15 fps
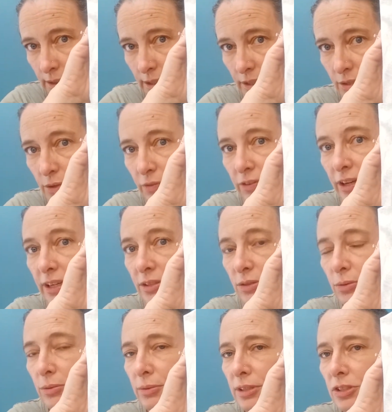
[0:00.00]
snowflakes were
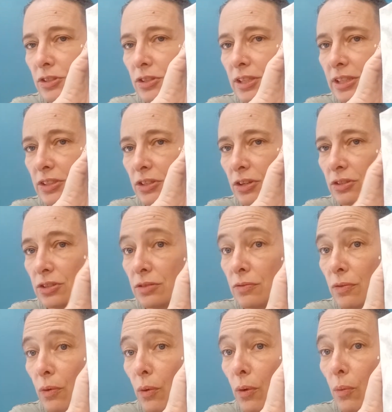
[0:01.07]
originally charted
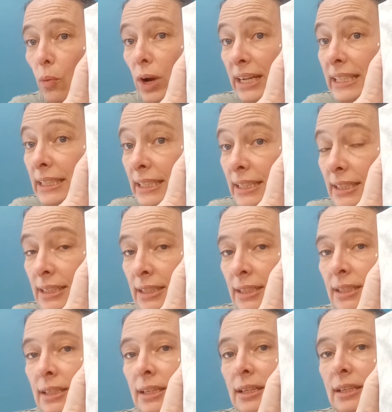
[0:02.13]
for white.
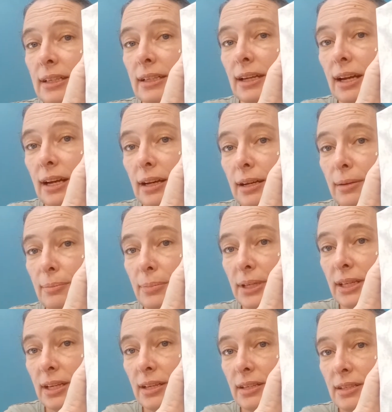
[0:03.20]

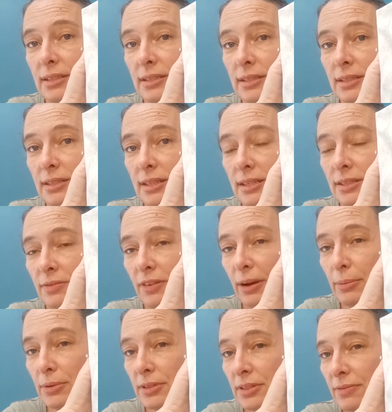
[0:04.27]
Because this
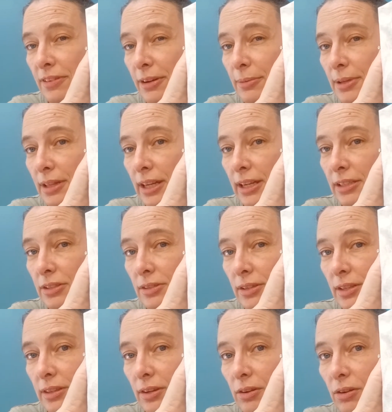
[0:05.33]
fabric's a fair bit lighter
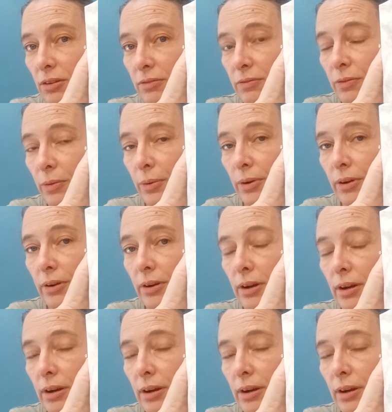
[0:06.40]
than the called for,